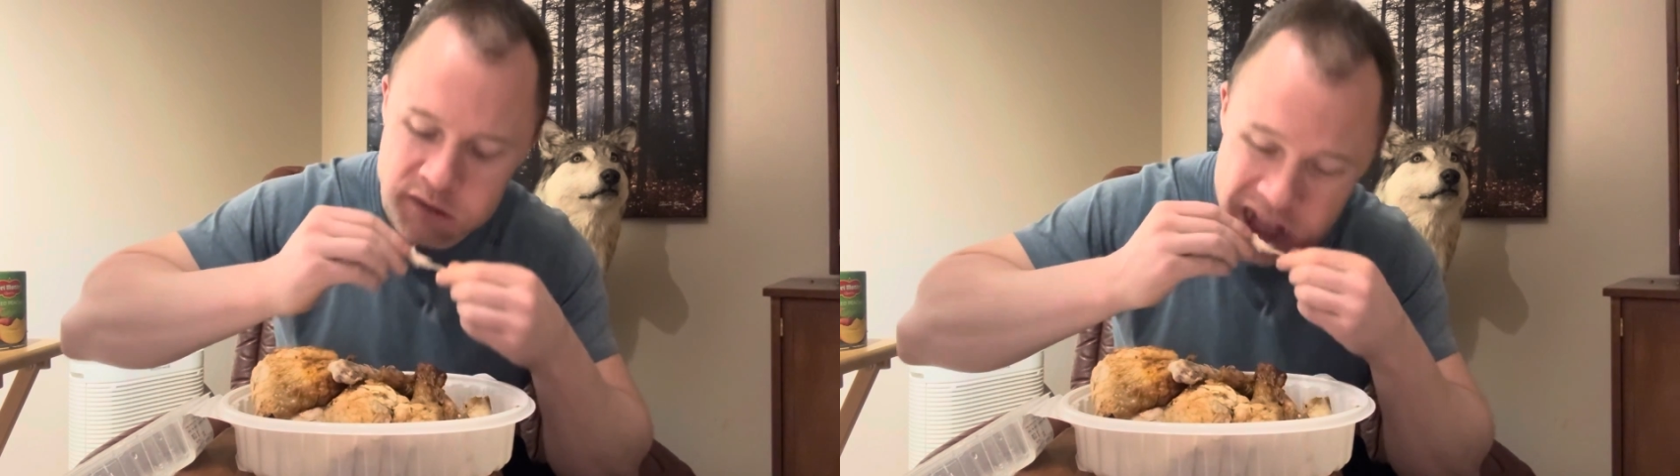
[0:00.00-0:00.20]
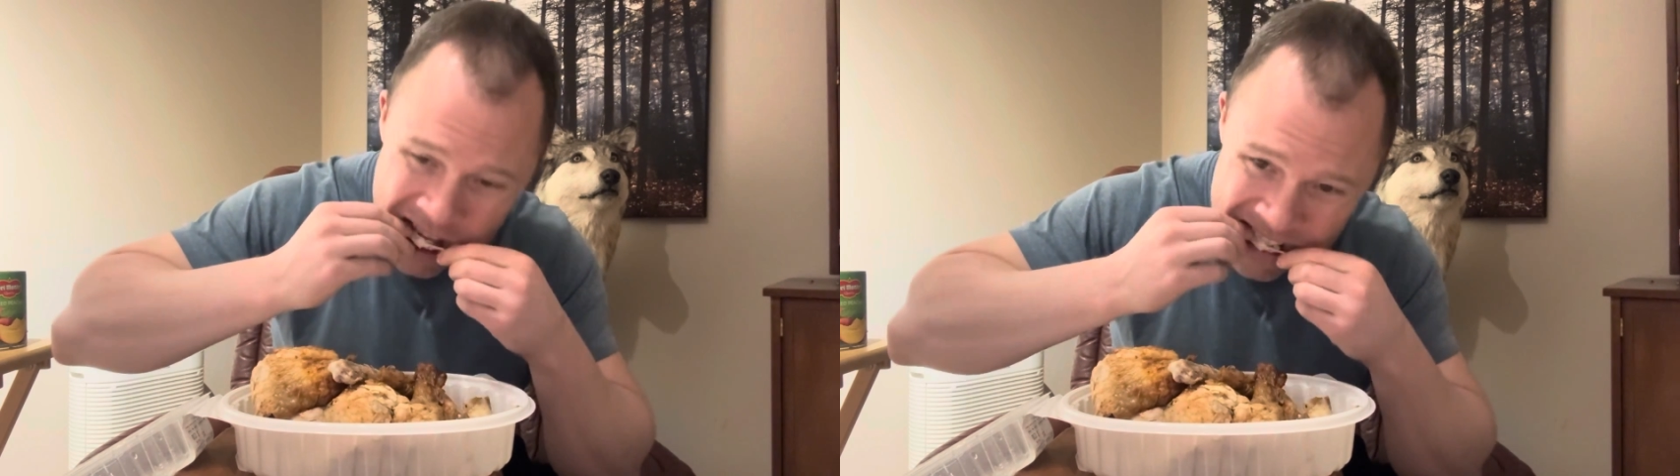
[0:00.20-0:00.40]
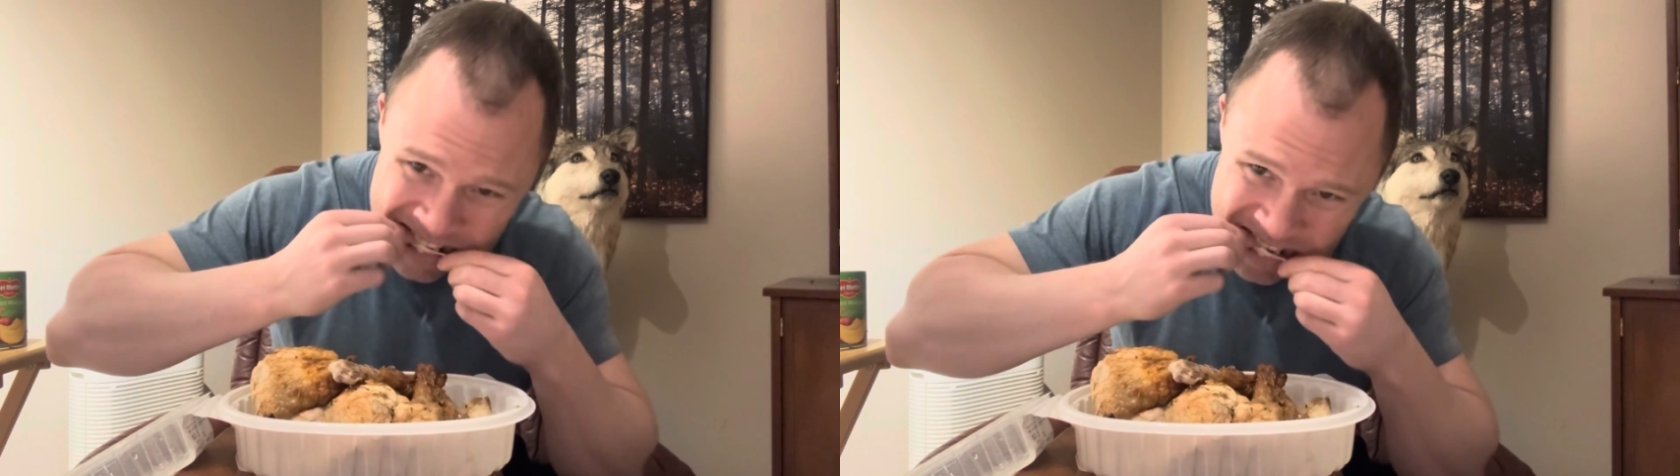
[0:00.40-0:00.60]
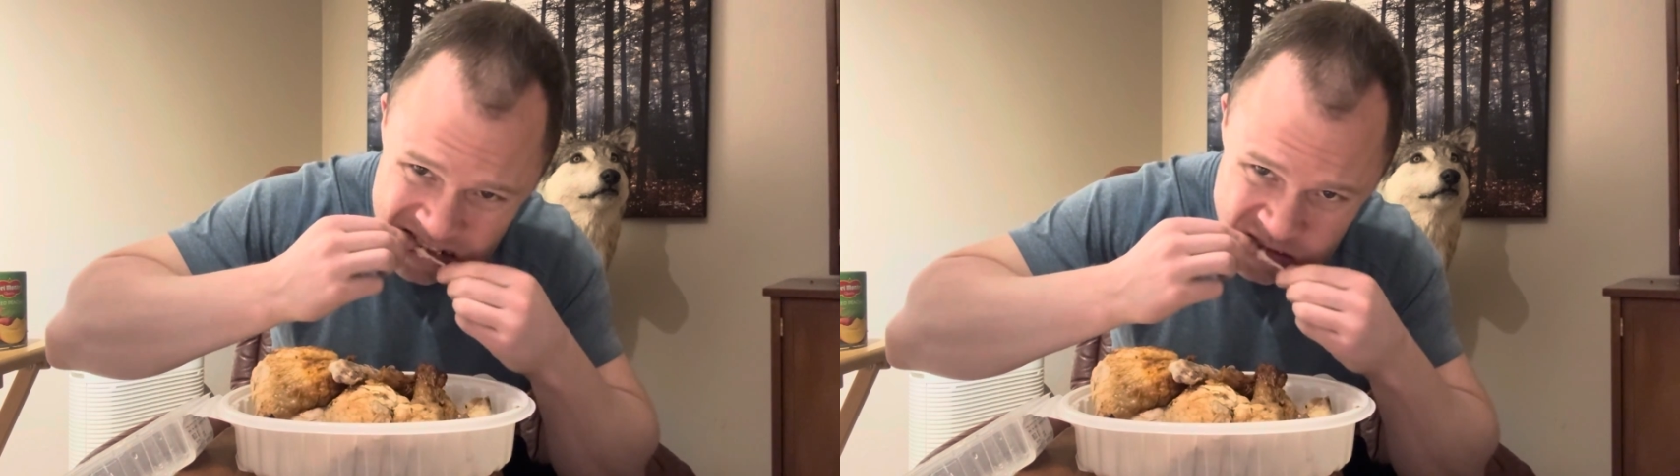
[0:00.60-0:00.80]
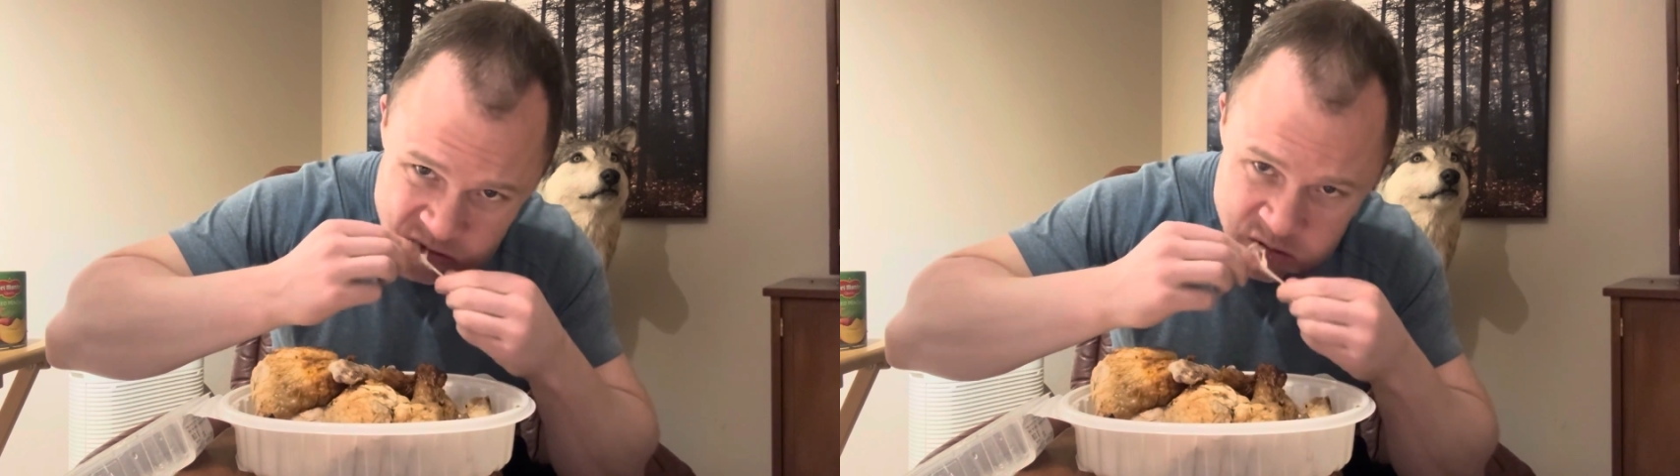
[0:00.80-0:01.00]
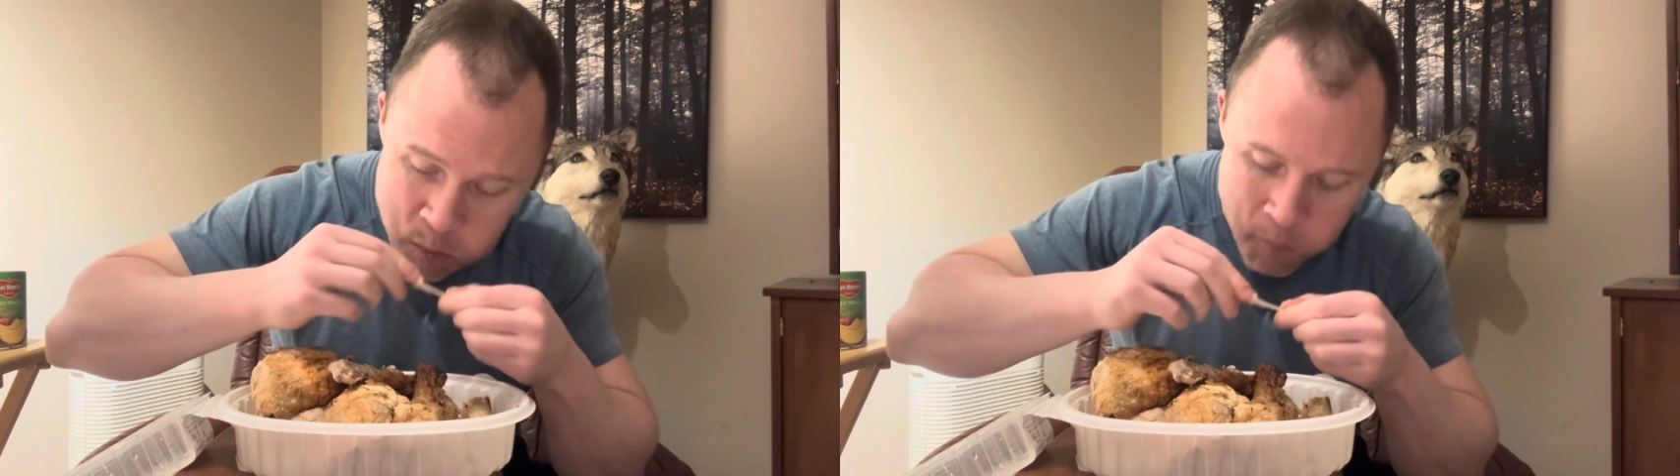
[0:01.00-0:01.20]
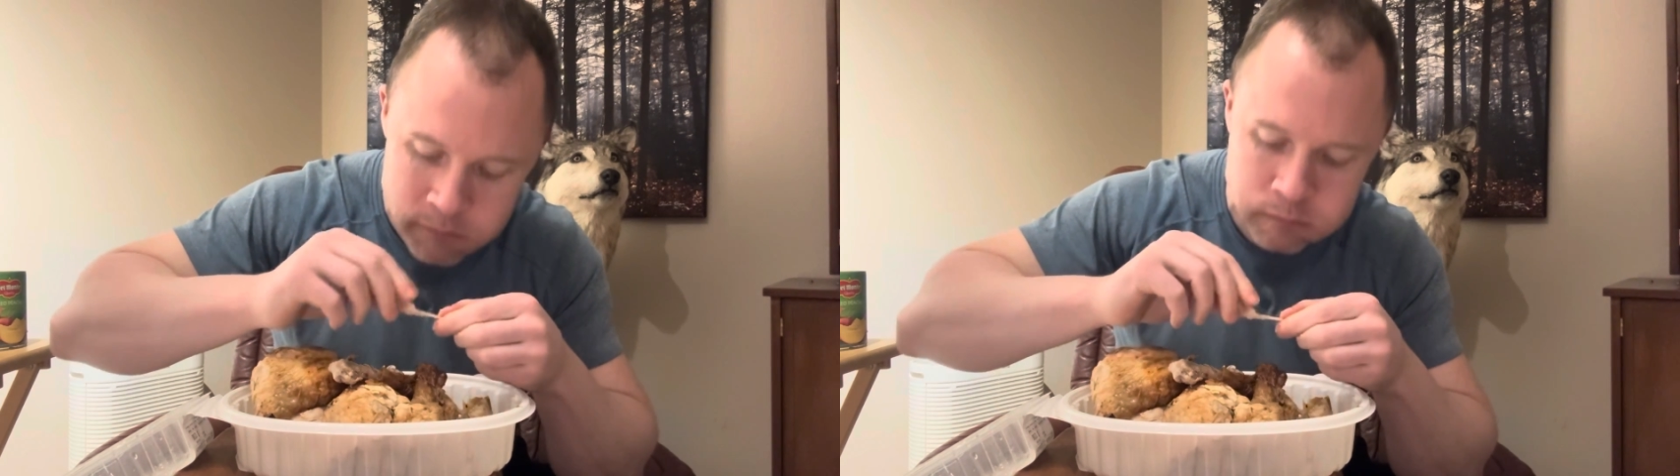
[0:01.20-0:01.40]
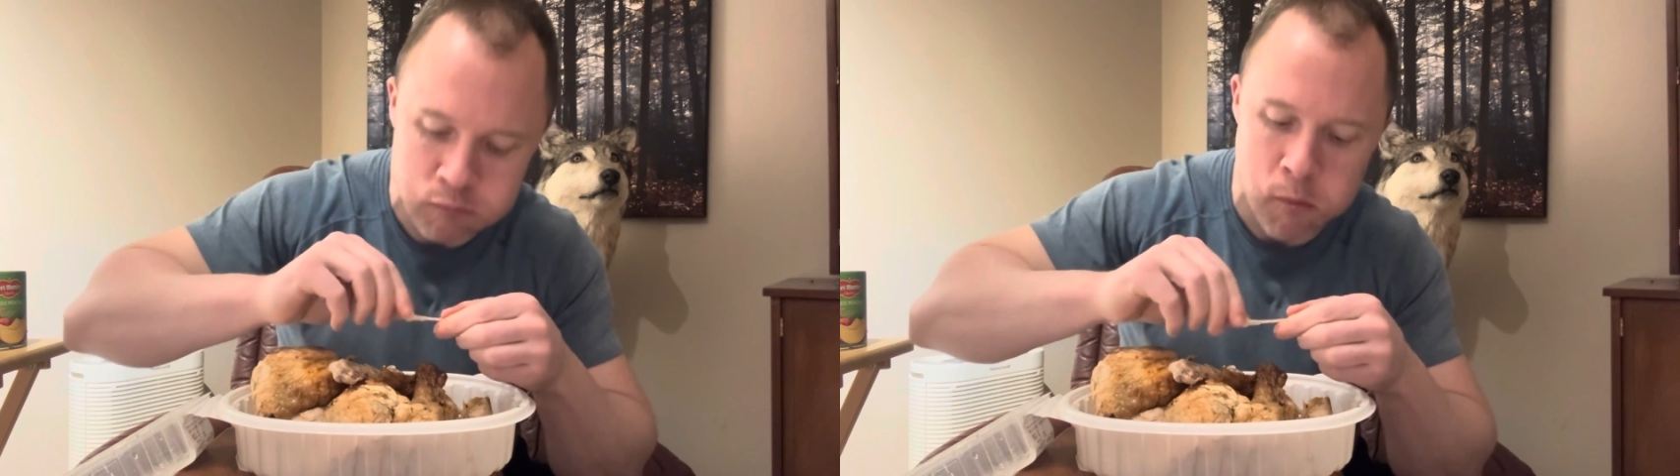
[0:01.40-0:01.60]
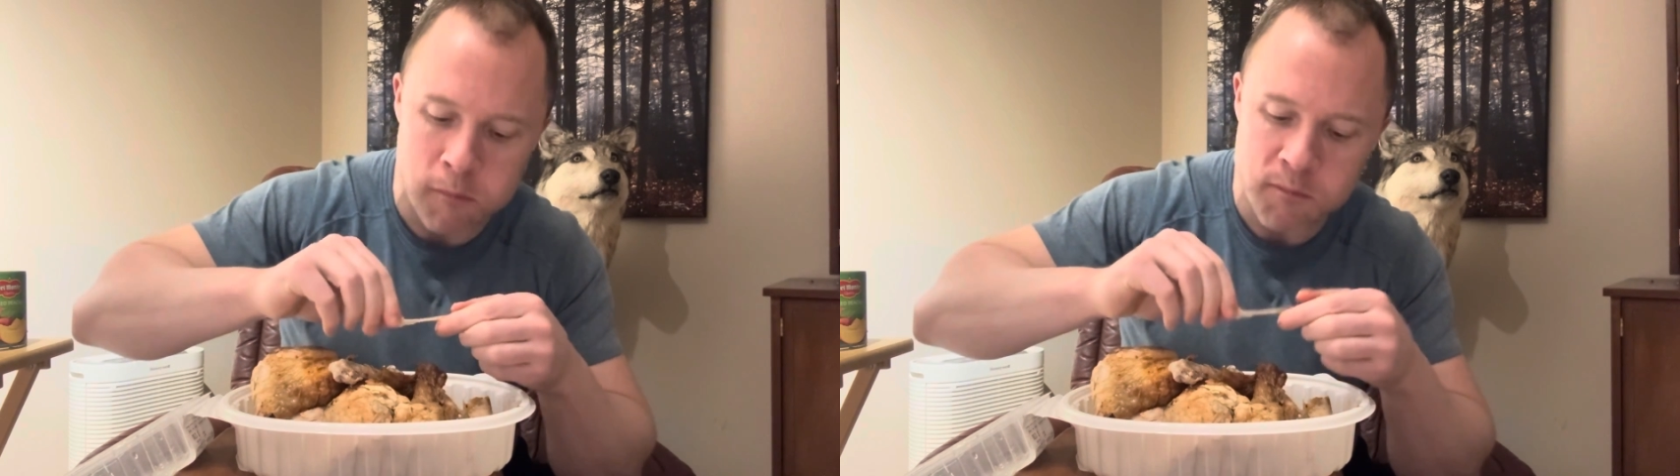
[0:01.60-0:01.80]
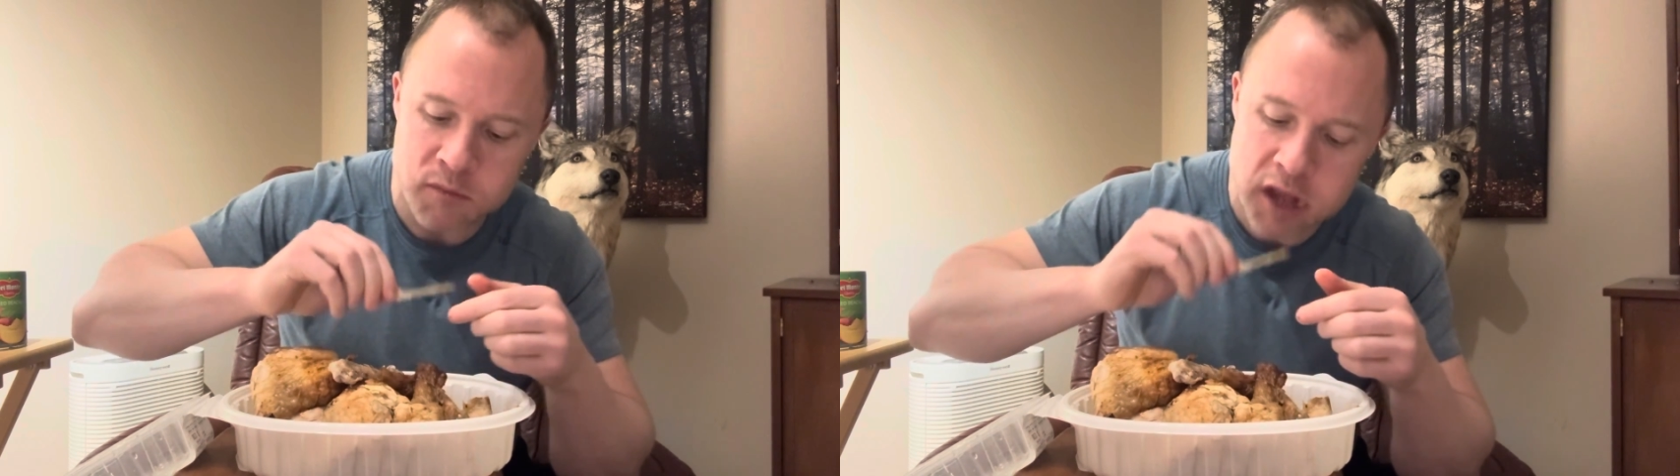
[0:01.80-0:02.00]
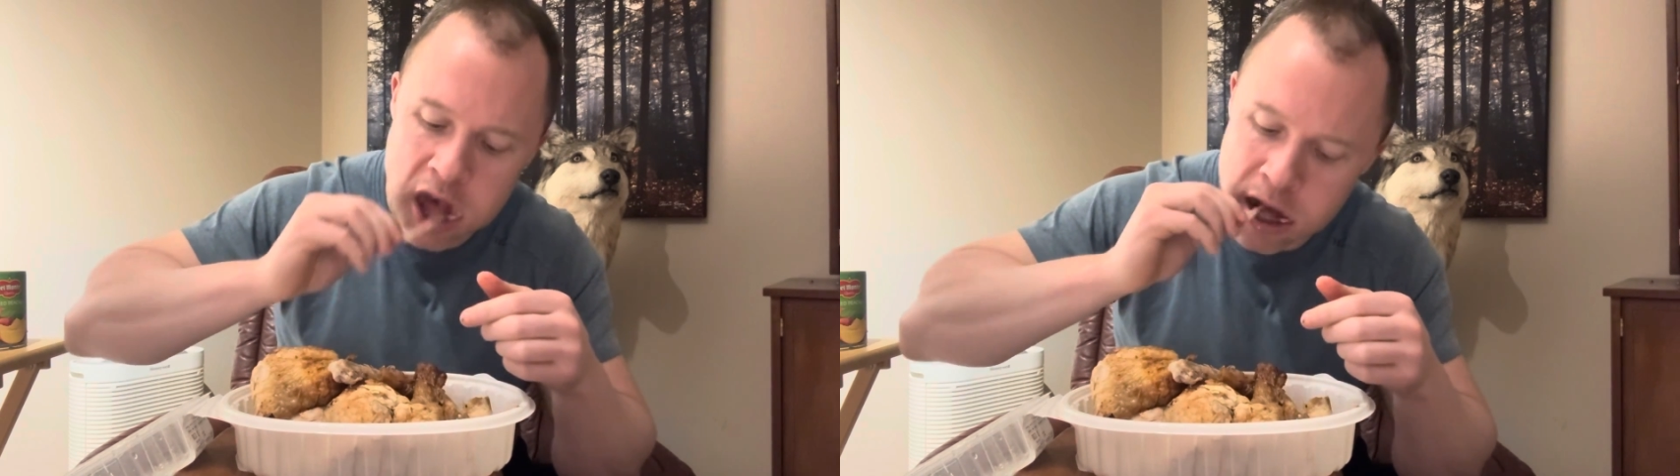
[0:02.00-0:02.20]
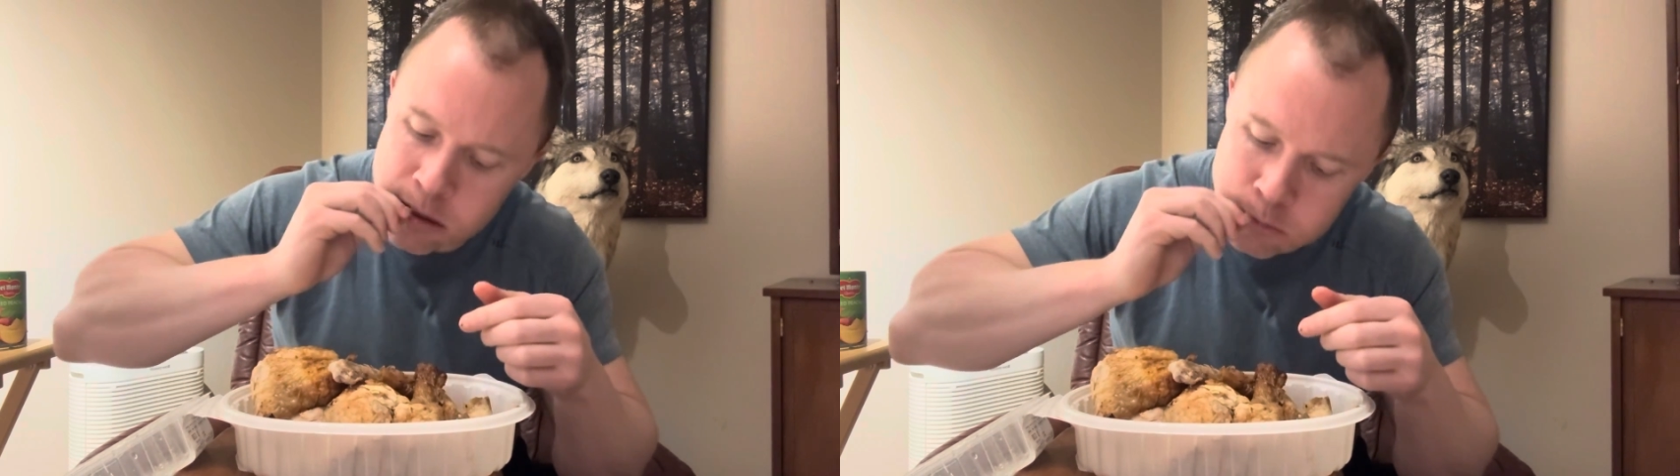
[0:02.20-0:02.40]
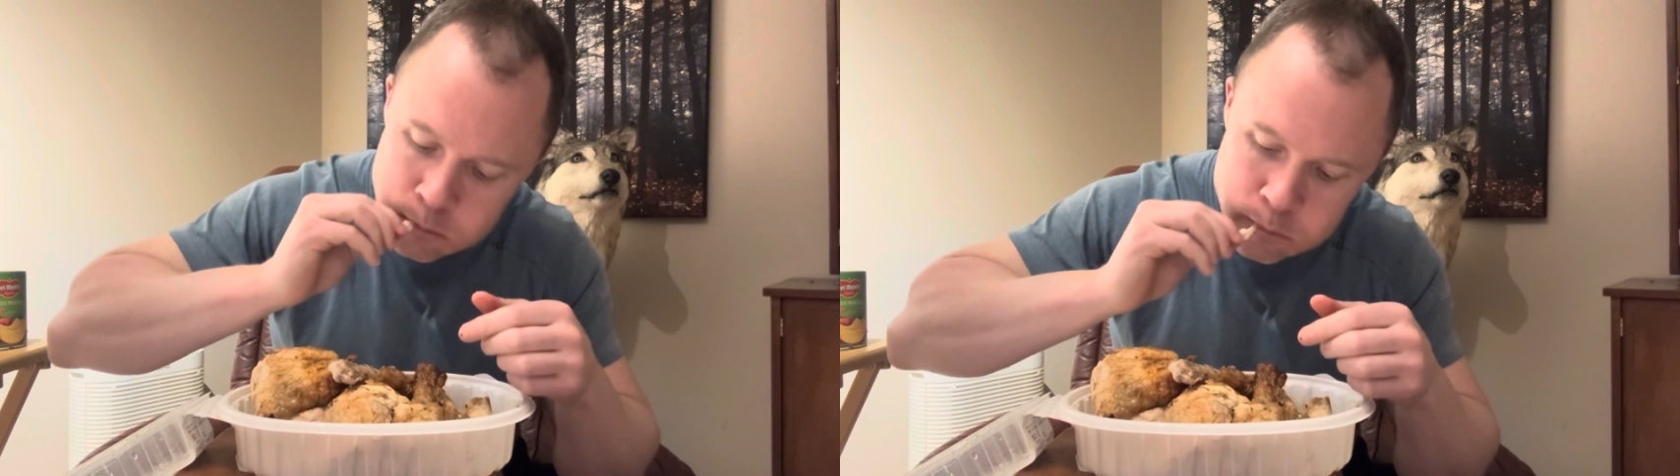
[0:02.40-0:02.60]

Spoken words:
they're automatically doing a reverse diet